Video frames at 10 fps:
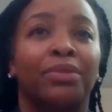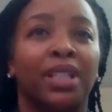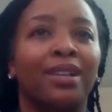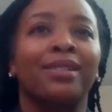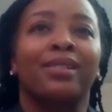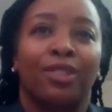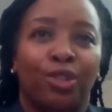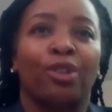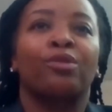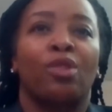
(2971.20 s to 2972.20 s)
Because the
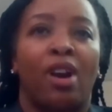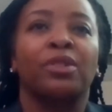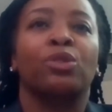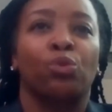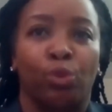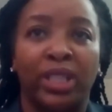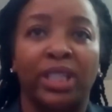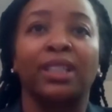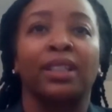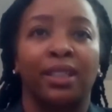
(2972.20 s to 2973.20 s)
sheriff's office
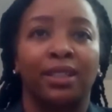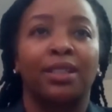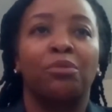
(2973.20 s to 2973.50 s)
really,